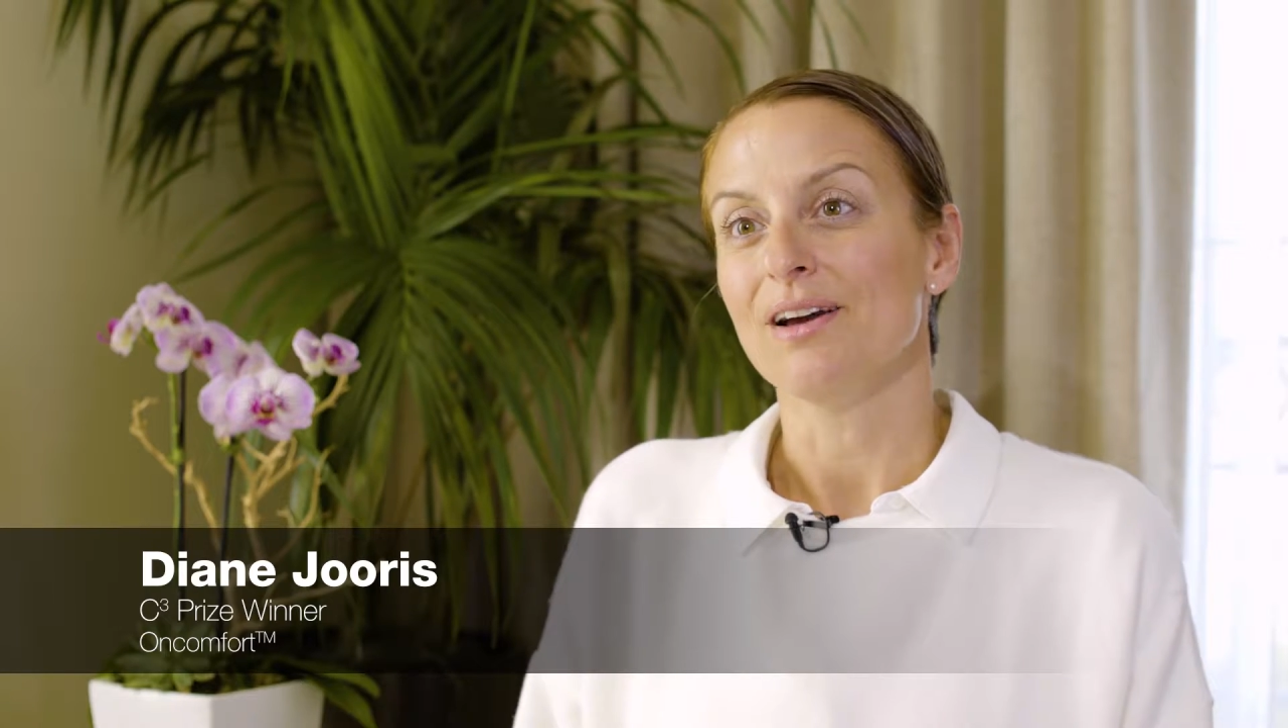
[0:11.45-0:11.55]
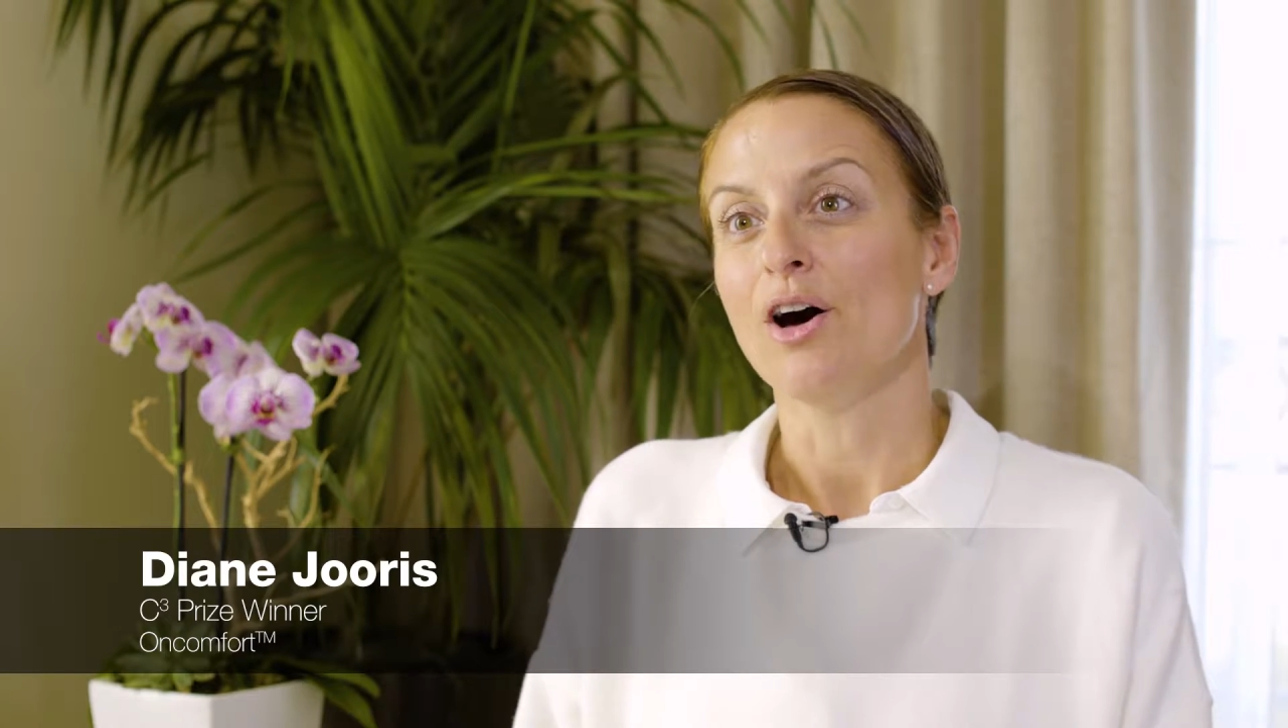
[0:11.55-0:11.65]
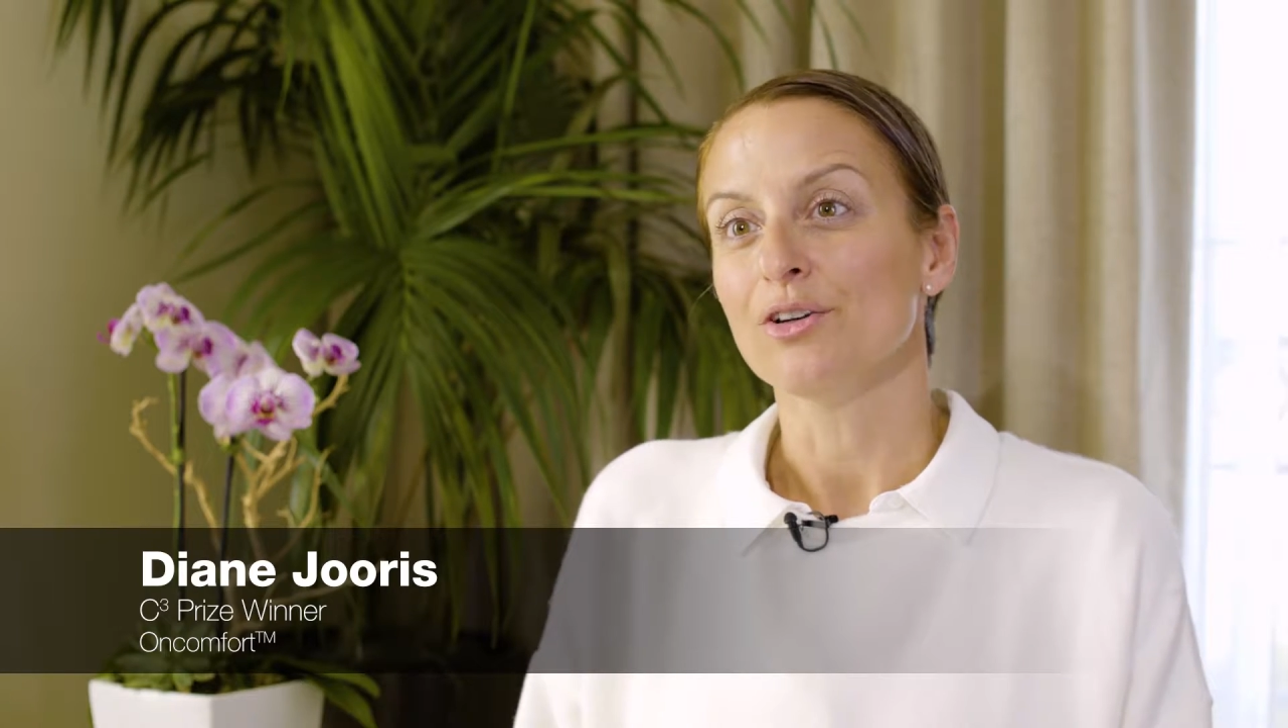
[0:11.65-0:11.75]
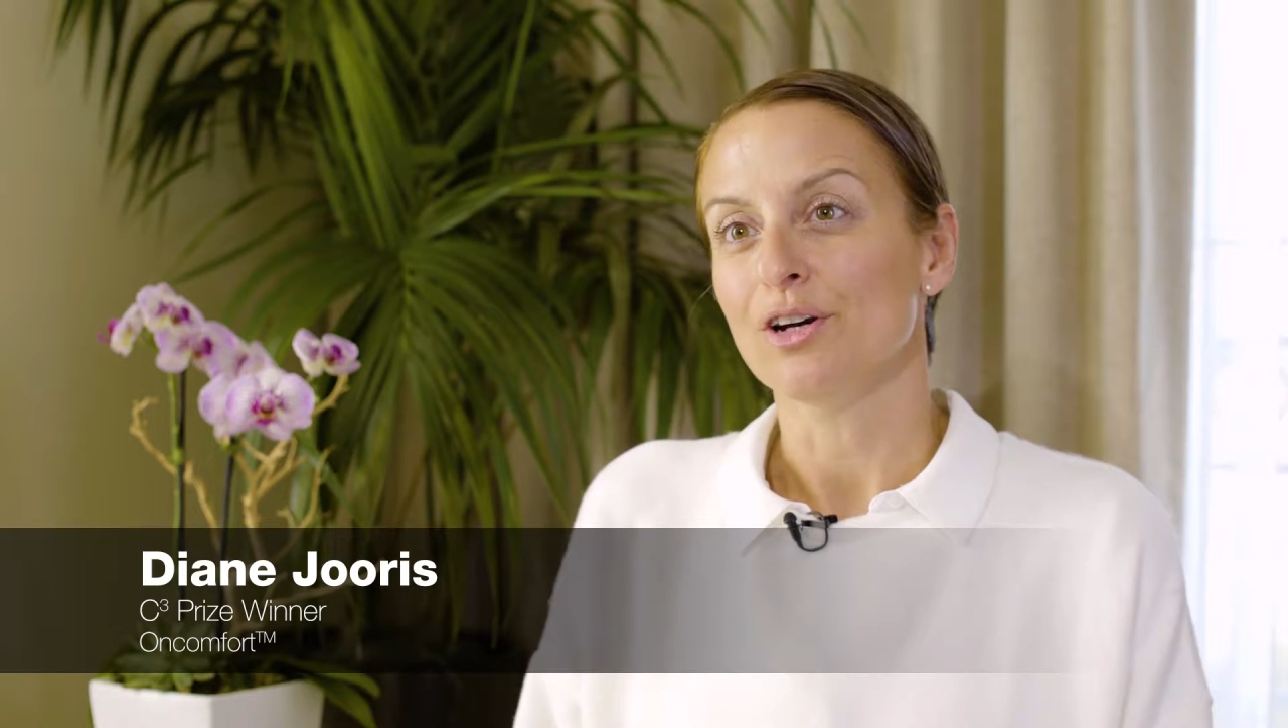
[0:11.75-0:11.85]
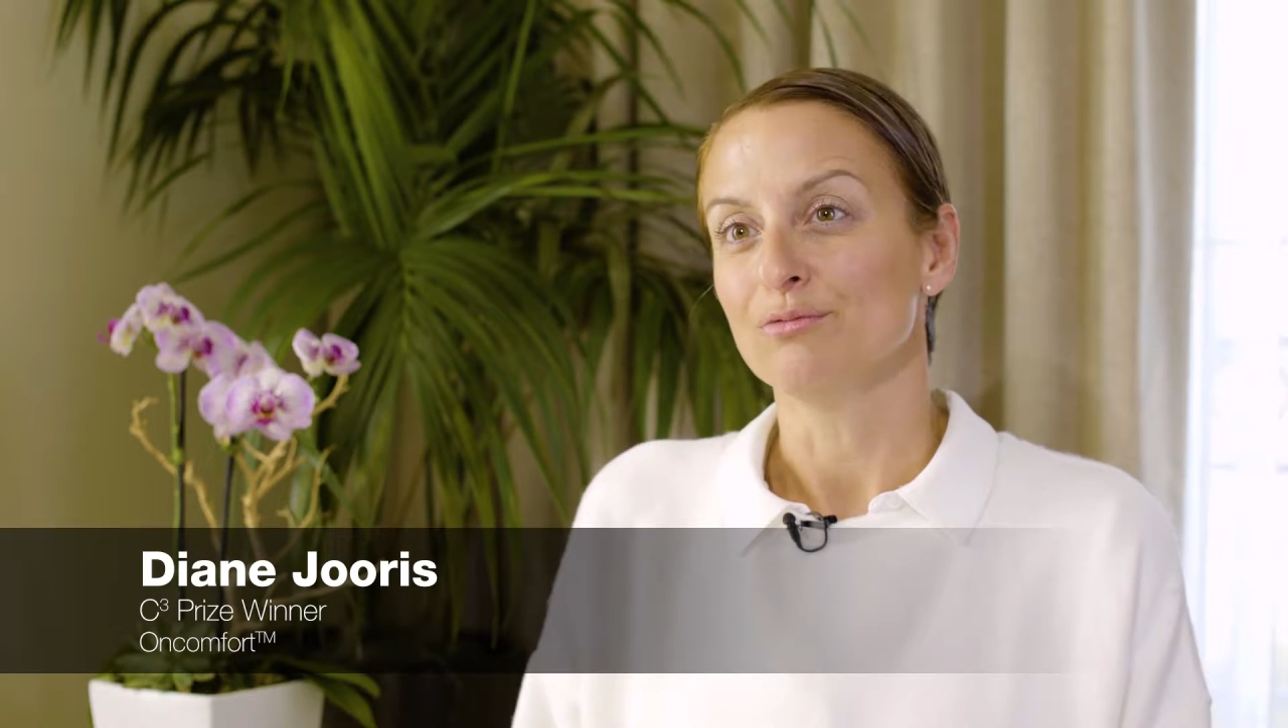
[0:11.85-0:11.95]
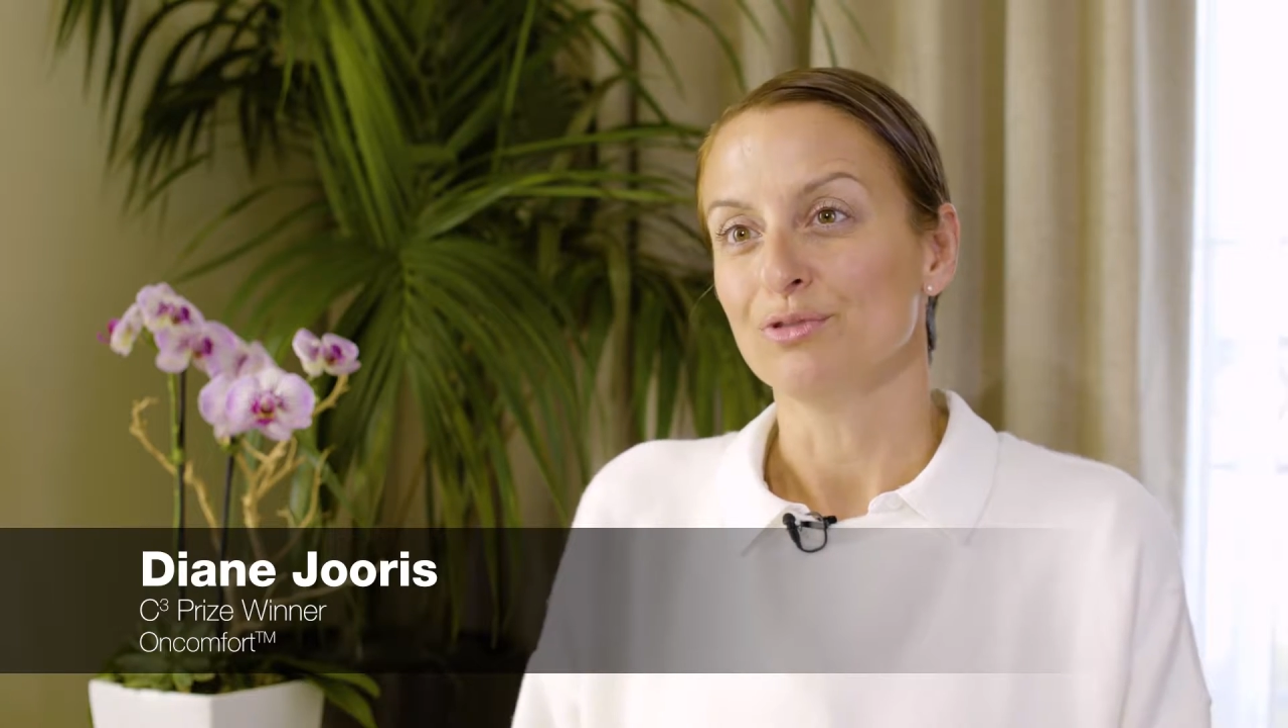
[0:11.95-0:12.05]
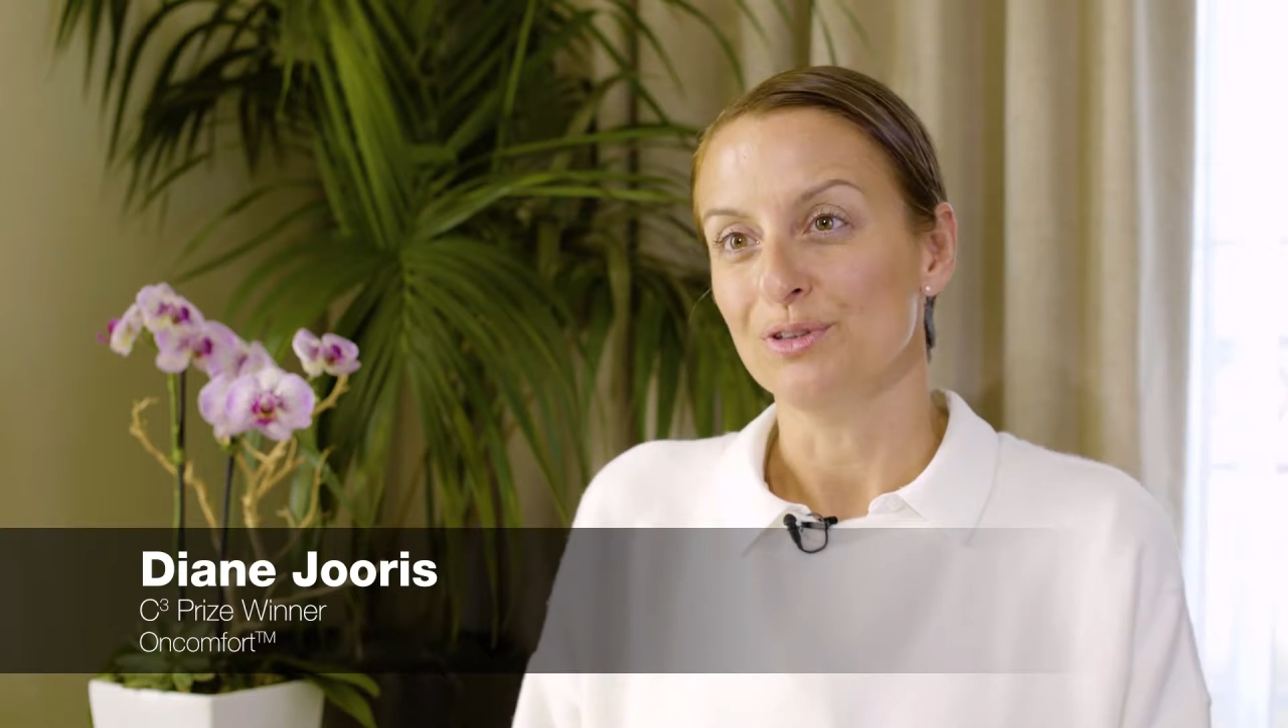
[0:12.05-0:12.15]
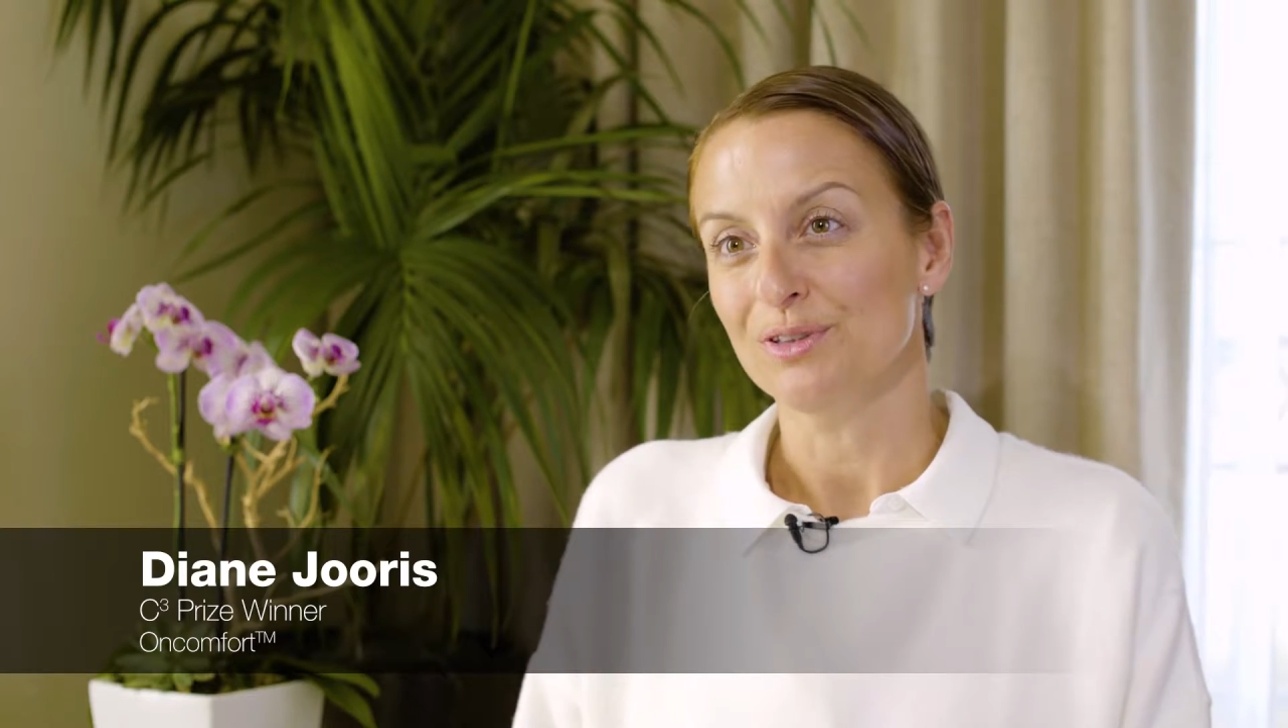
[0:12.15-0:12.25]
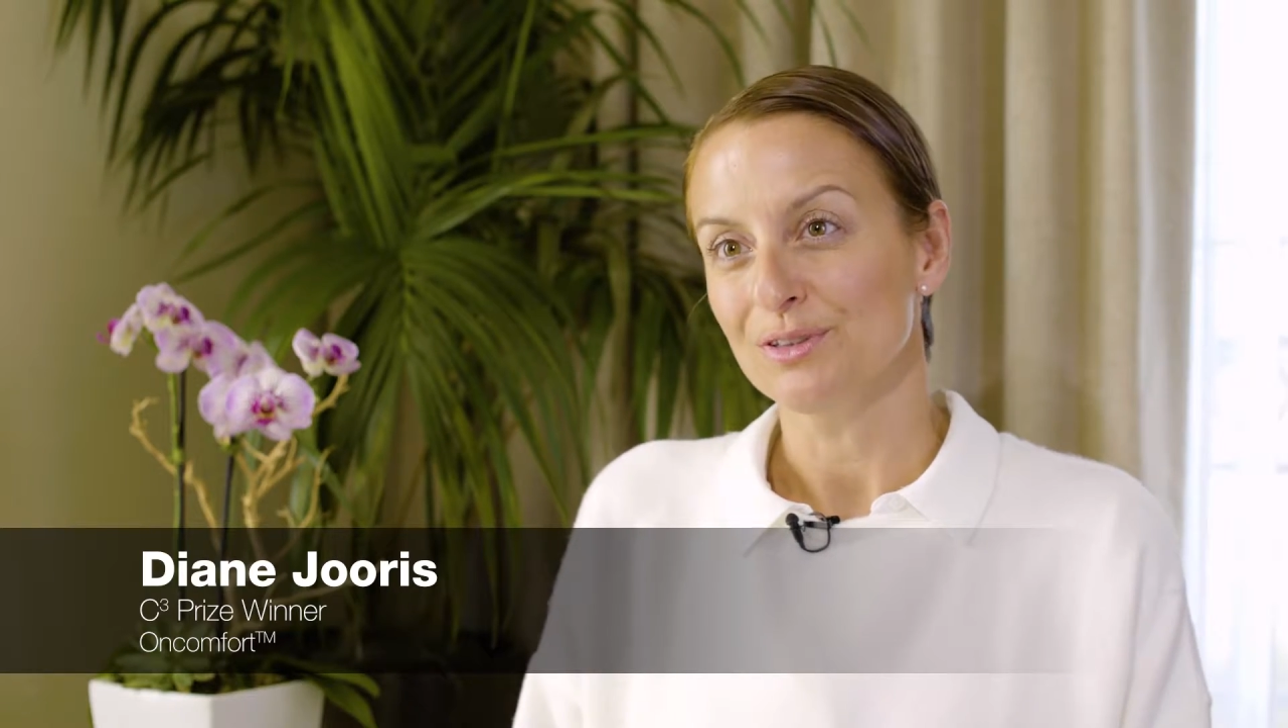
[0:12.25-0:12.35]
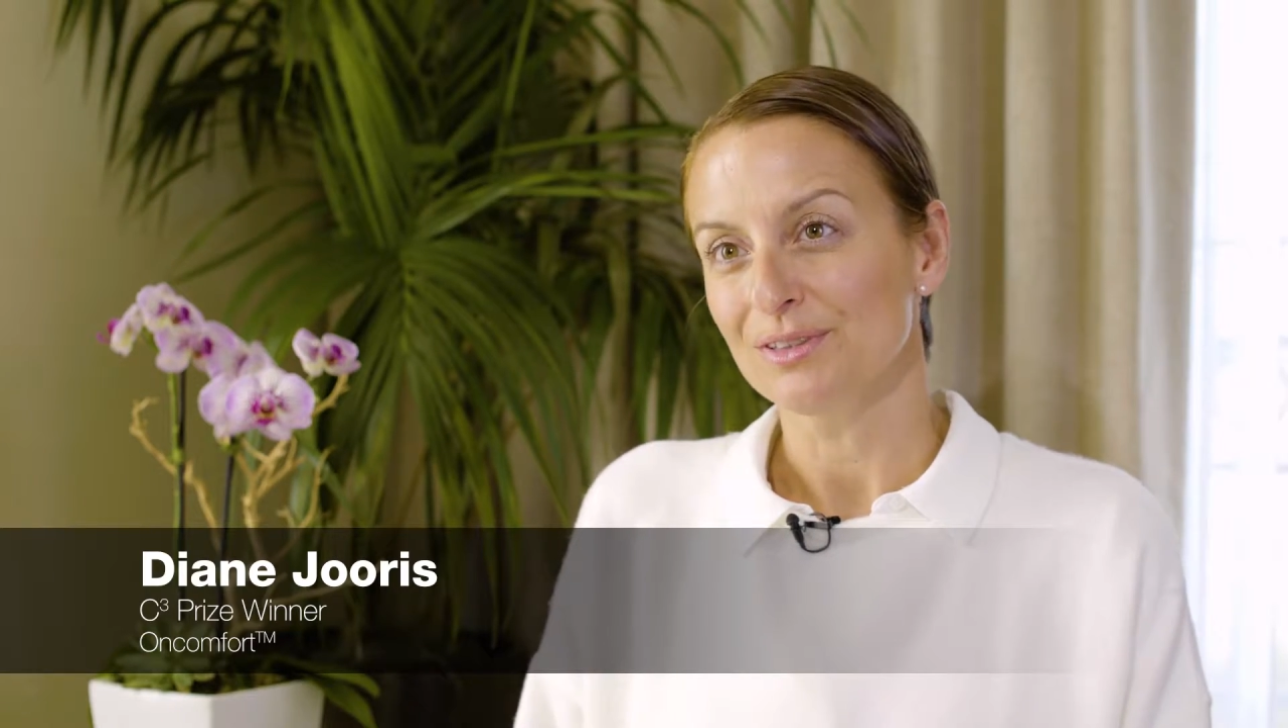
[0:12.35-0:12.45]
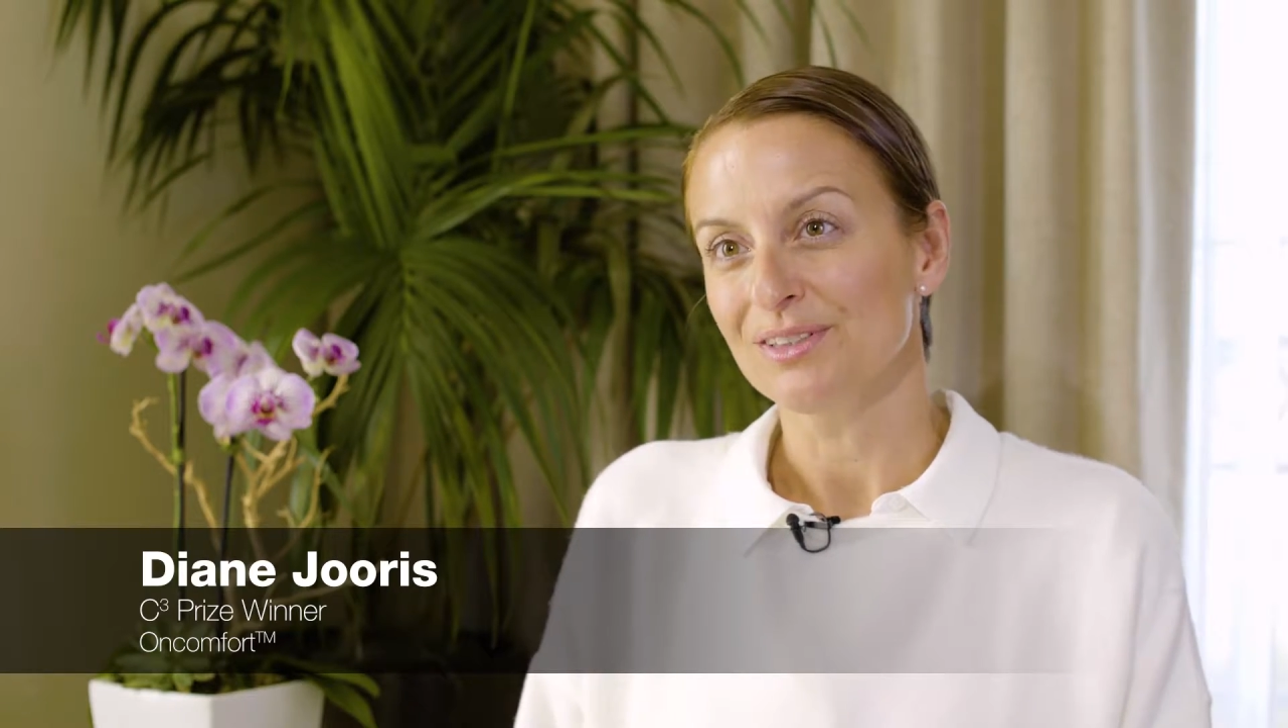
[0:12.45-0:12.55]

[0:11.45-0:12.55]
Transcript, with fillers: OnComfort.